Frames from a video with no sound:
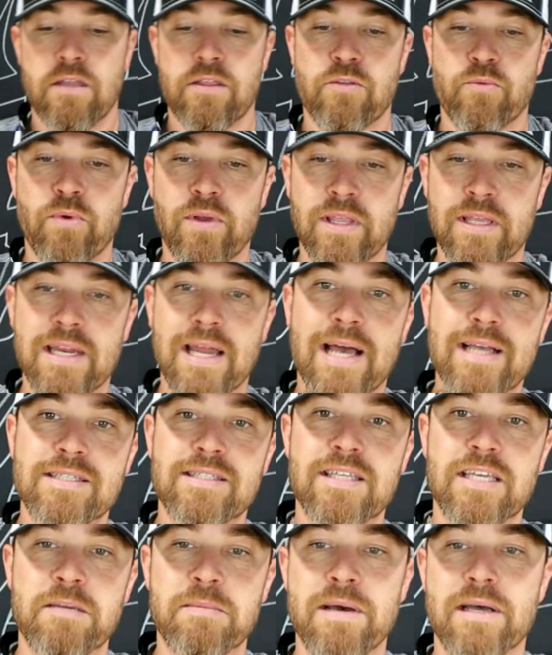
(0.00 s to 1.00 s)
The really nice
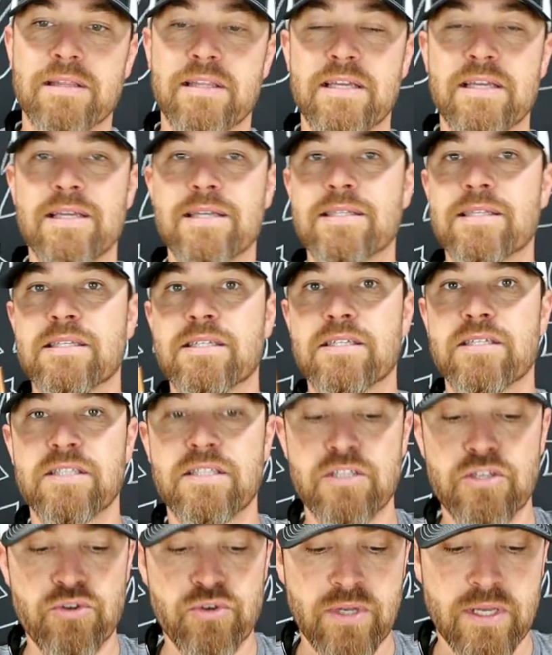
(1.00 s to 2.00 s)
thing about these is
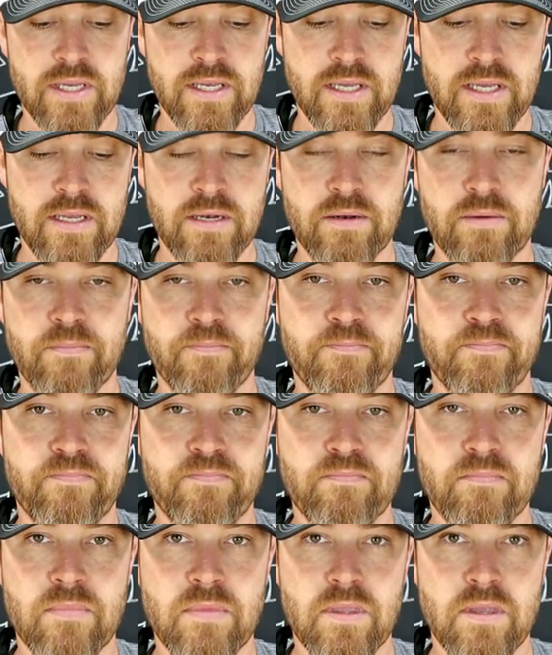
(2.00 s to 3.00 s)
you can
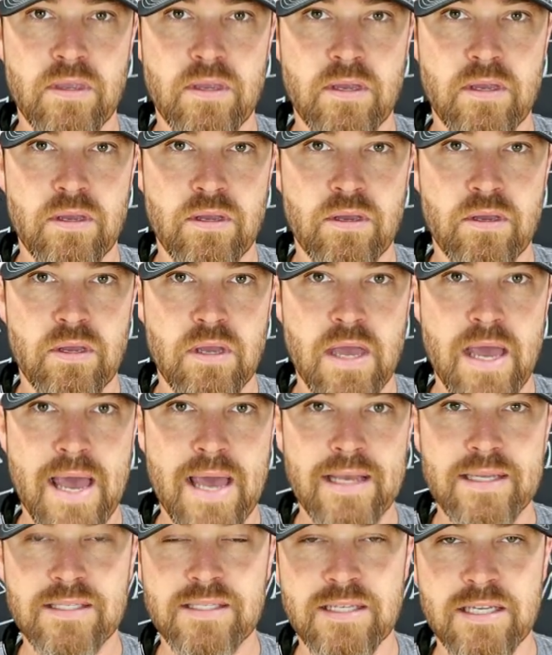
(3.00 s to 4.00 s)

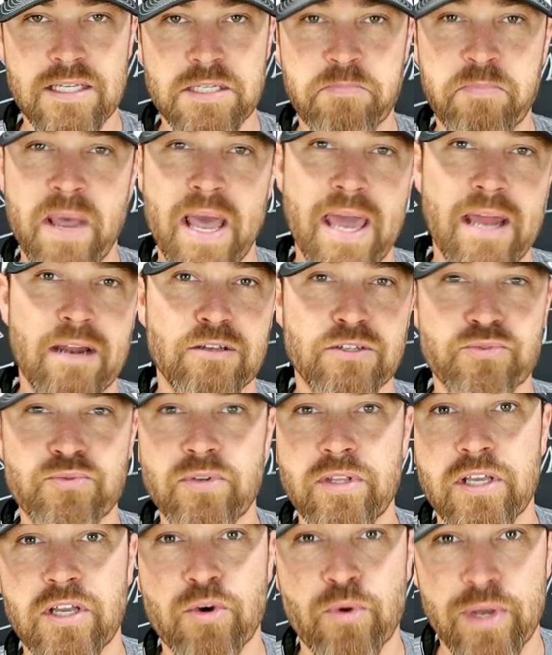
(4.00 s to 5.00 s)
access panels
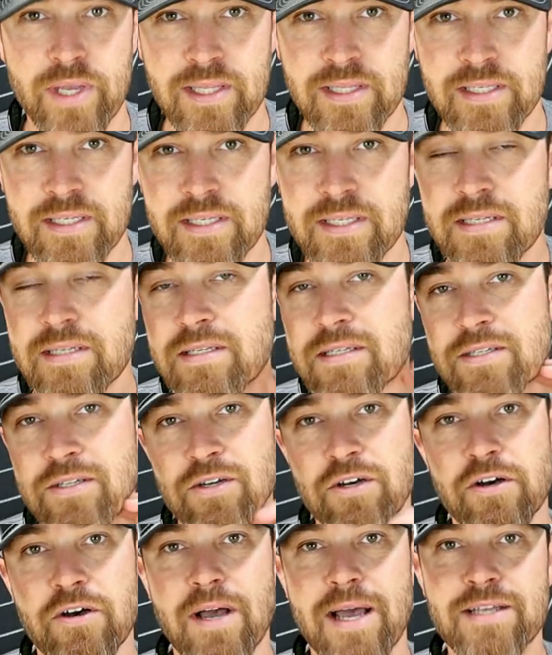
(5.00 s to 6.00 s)
really quickly.
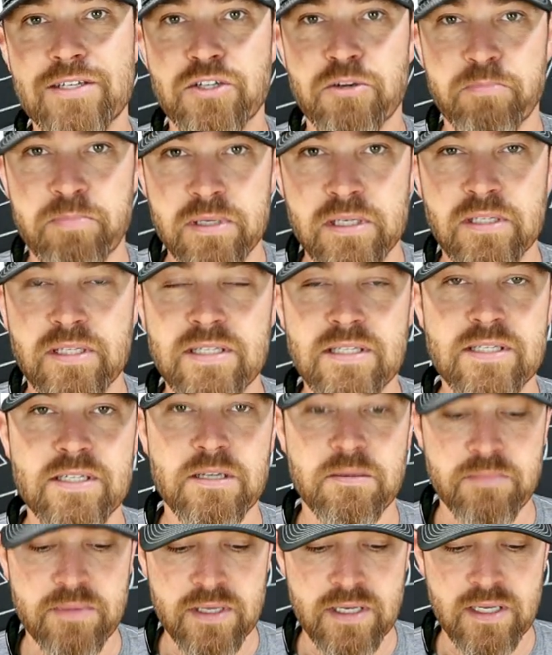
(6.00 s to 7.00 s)
So as you're building
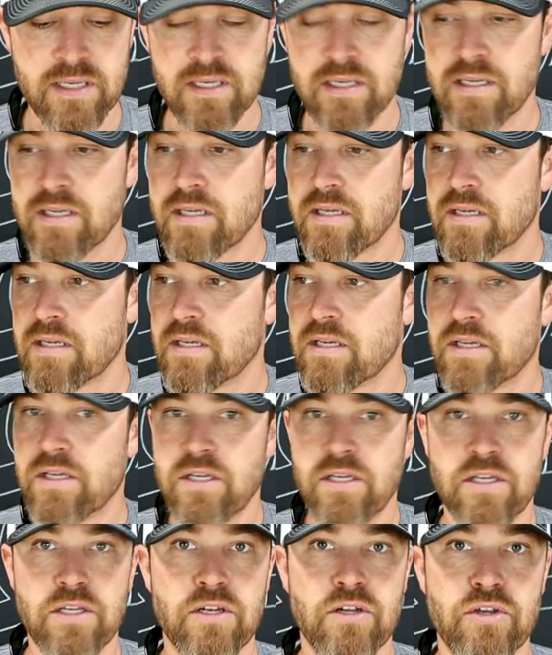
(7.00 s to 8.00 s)
something,
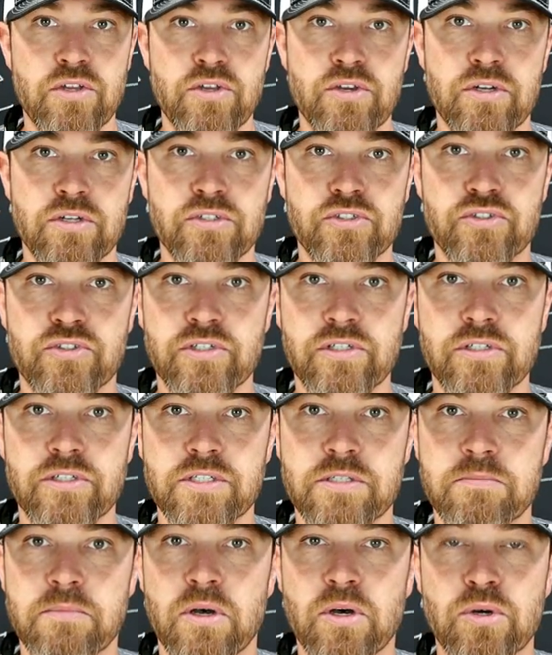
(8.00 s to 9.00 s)
you know, you can drill
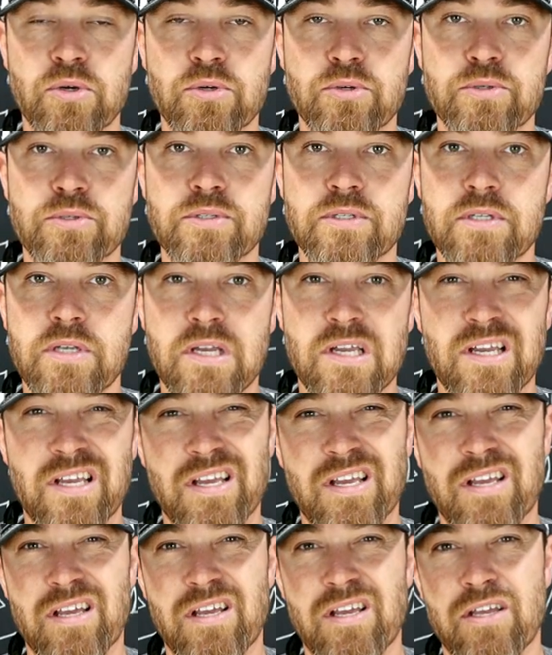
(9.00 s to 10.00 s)
some holes
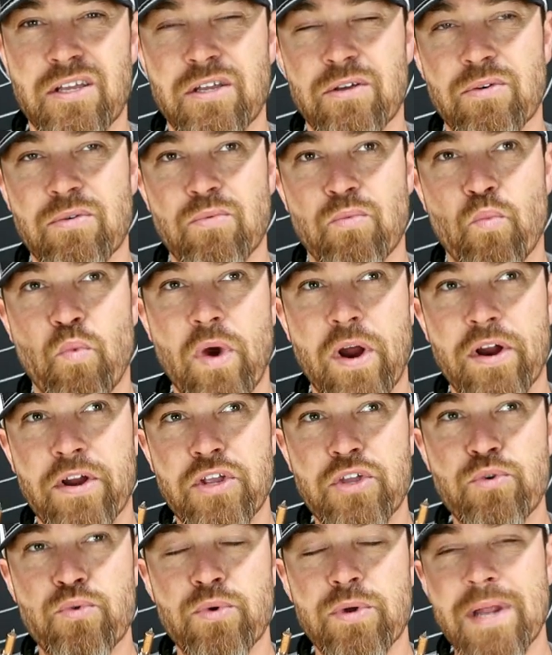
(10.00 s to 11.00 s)
where
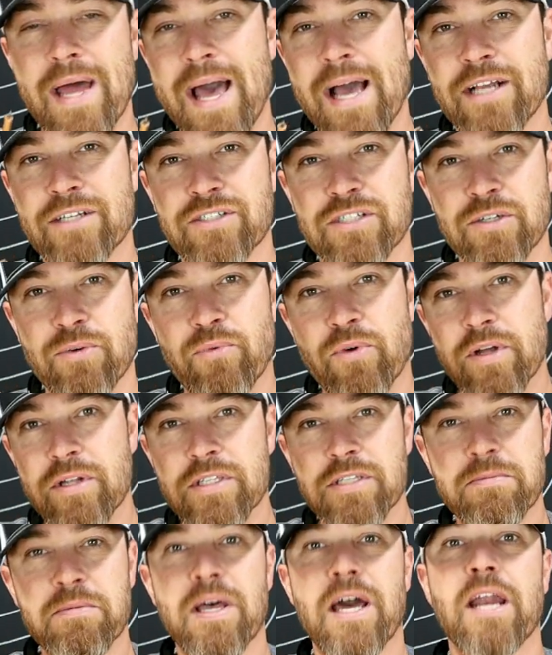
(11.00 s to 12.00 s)
you would actually
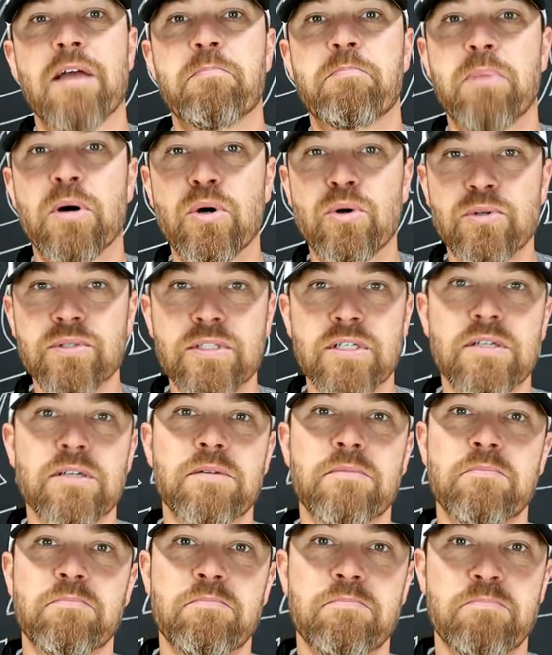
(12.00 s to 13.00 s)
run some kind of bolt,
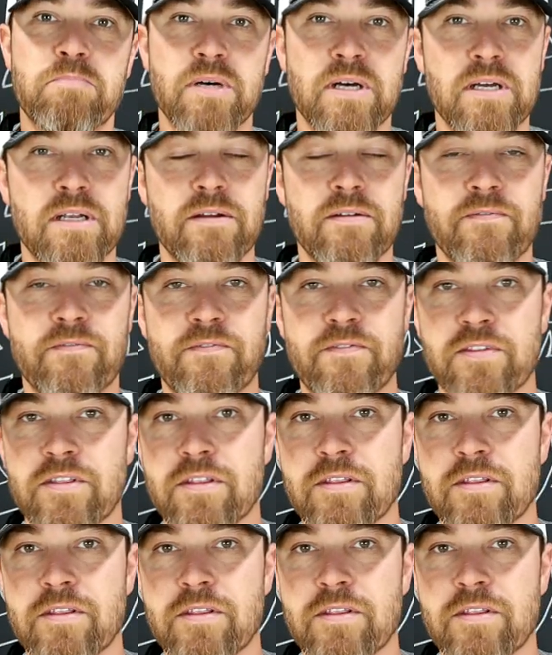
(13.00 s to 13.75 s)
but